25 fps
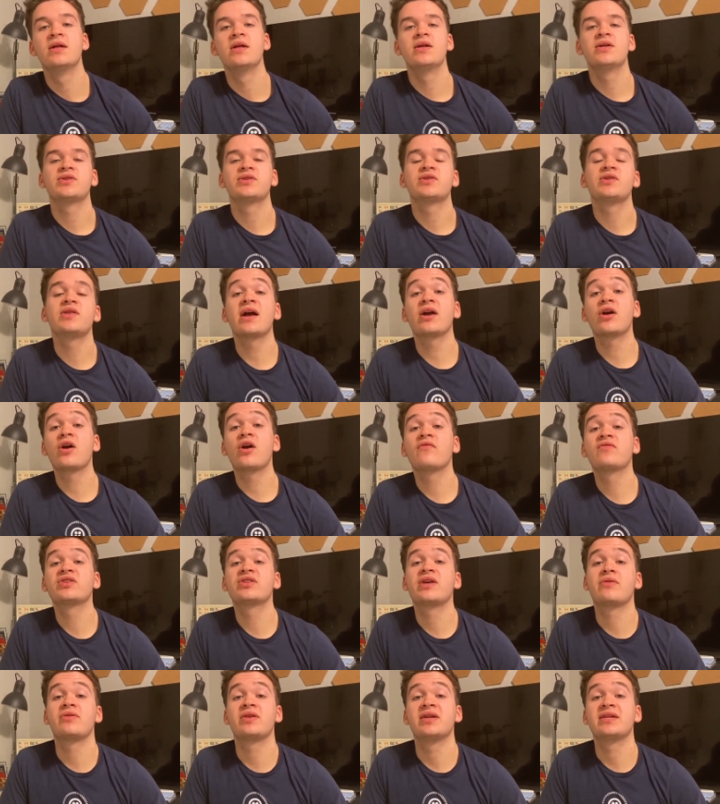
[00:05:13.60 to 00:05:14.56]
So that
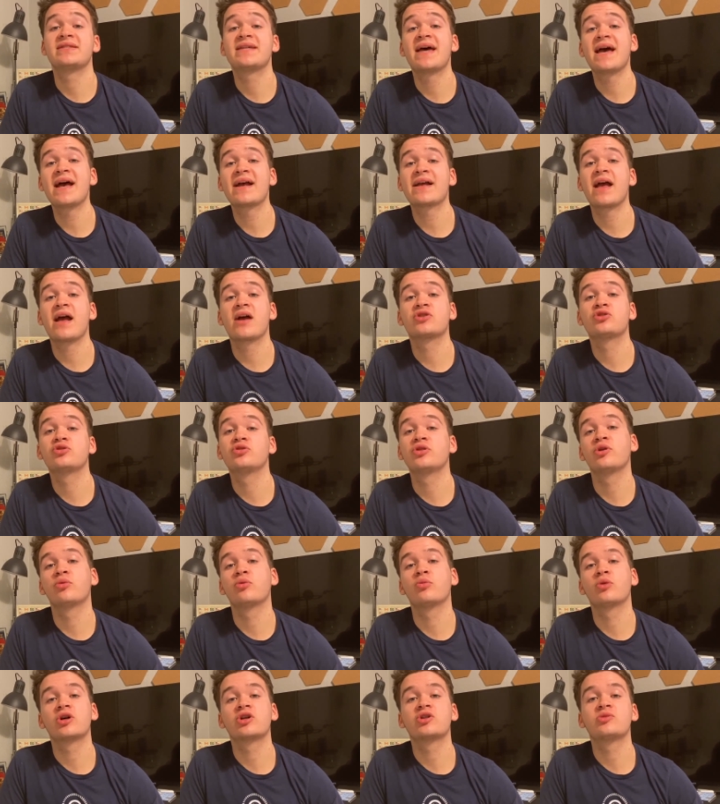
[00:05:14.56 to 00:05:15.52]
covers how the attack
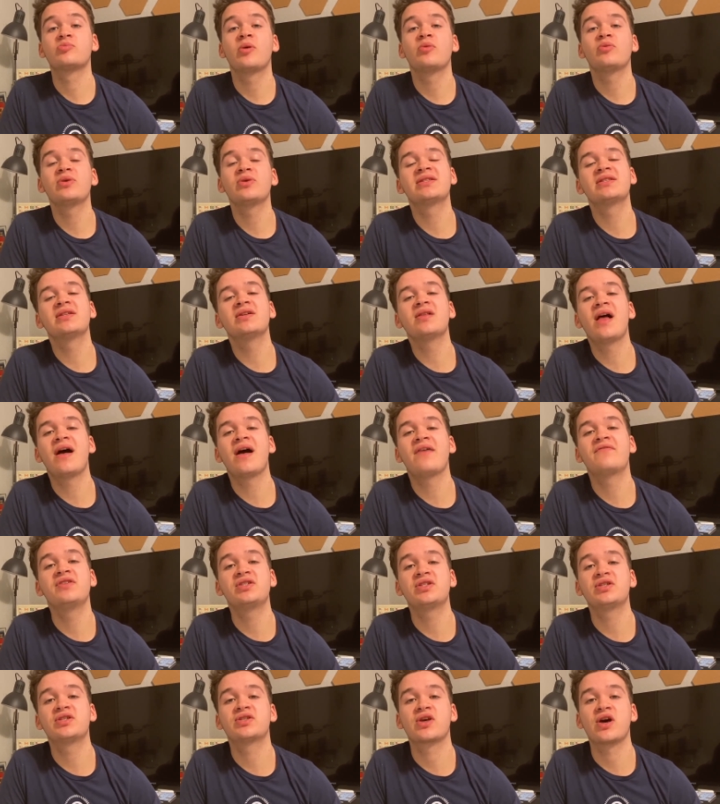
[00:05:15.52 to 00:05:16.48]
actually works, but we still
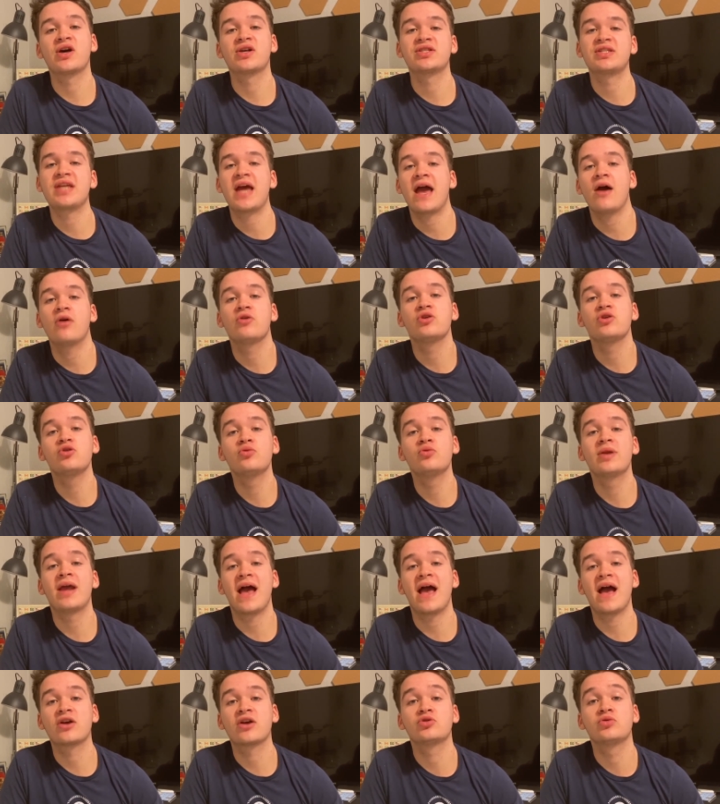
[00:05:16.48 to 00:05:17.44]
haven't discussed how you would
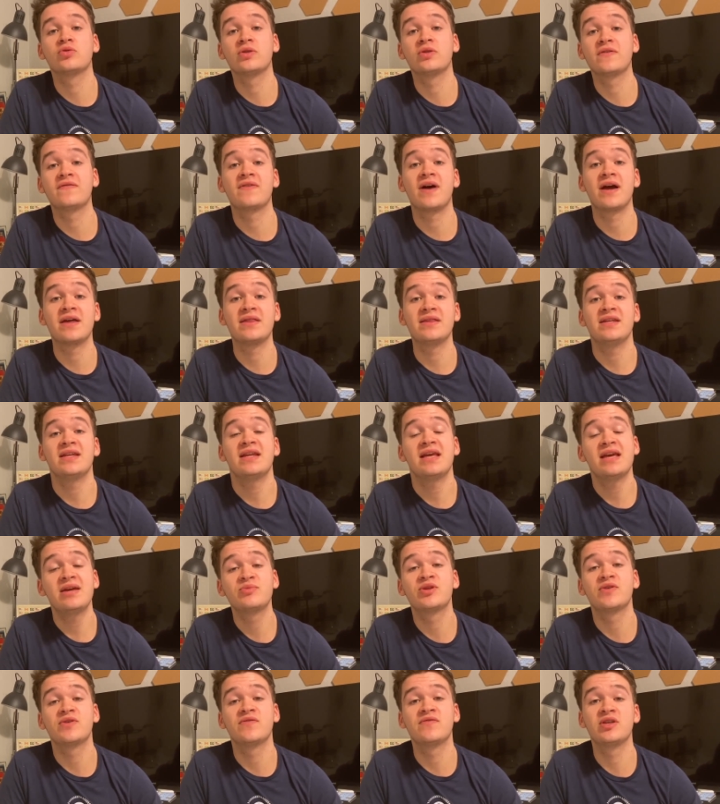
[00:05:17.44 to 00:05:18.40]
actually find the
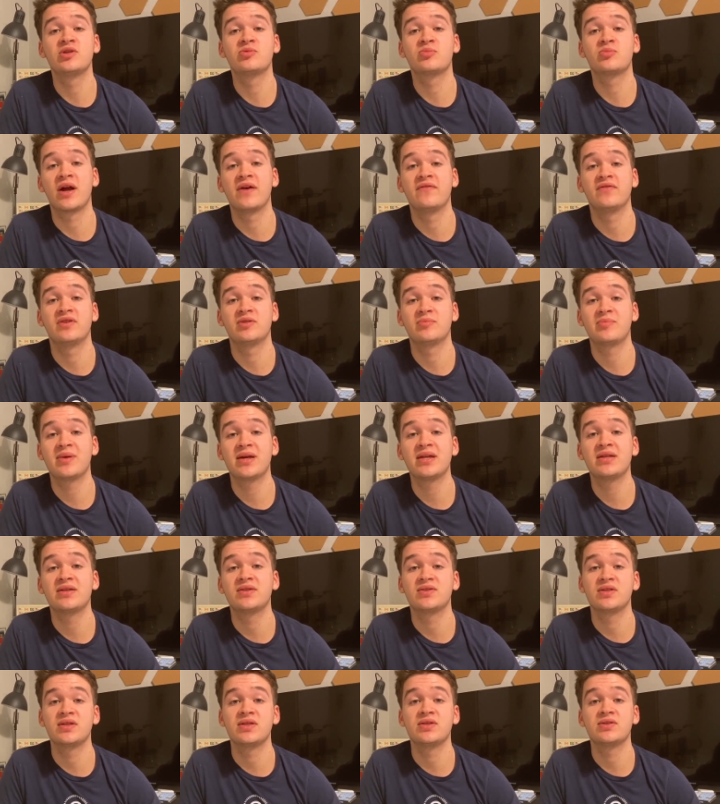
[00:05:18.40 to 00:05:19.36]
names of these private
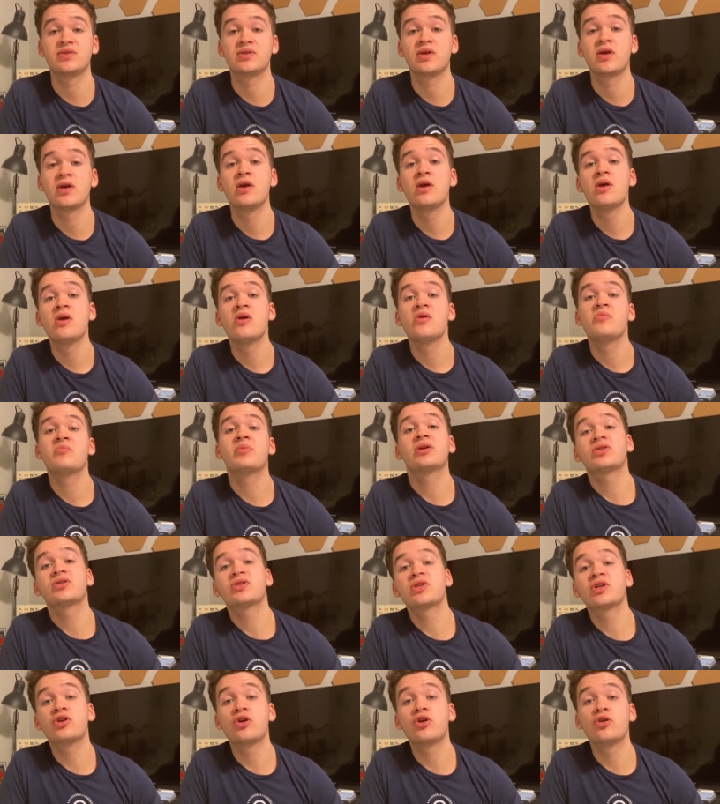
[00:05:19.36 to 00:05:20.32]
dependencies.
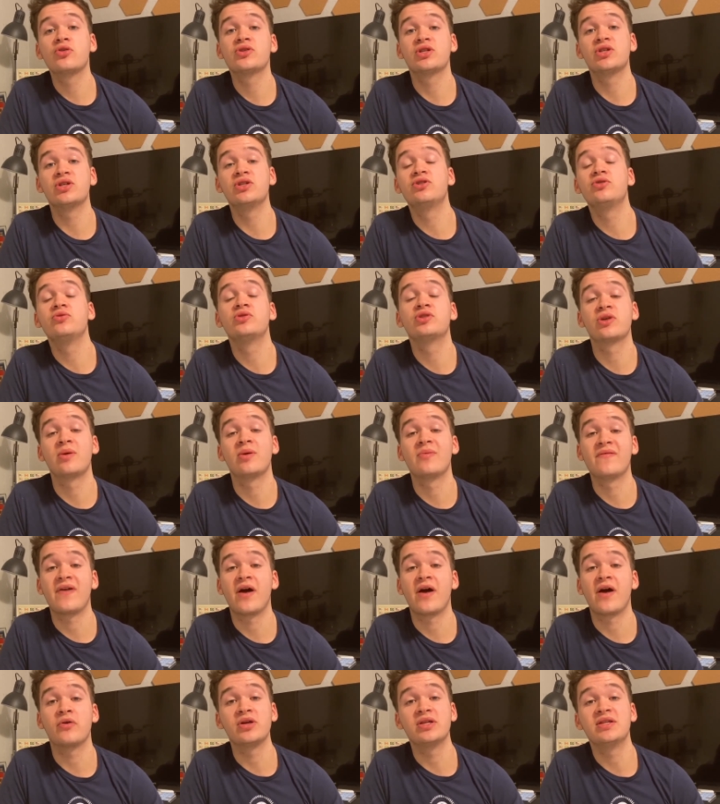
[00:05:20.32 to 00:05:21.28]
Birsan goes into some
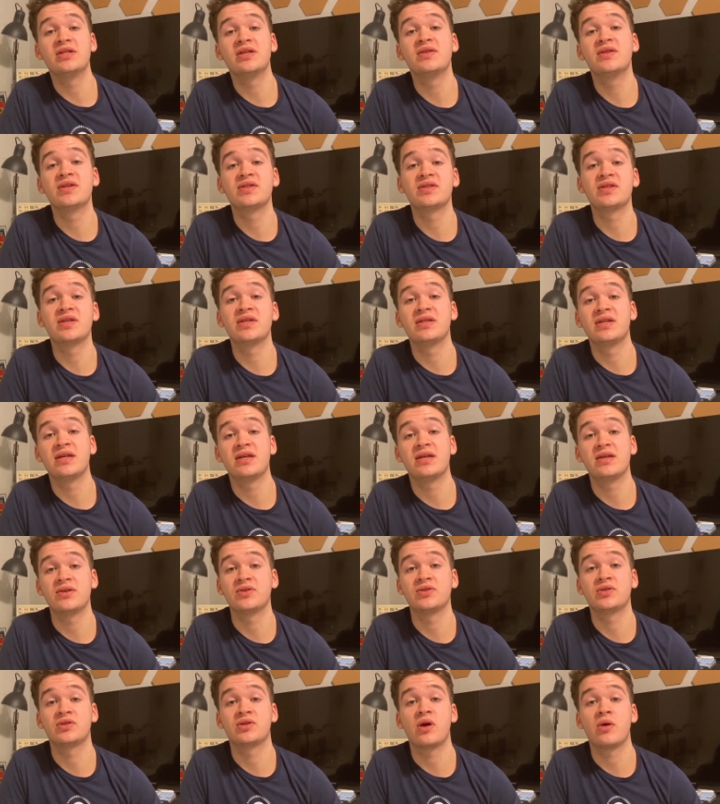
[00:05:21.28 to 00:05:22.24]
of how he did this in
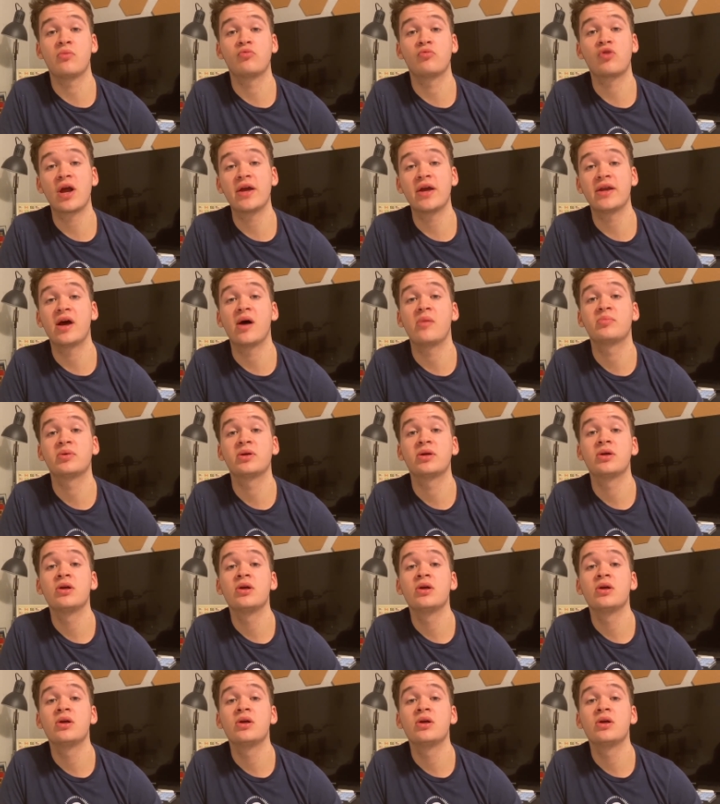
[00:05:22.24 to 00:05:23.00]
his write-up.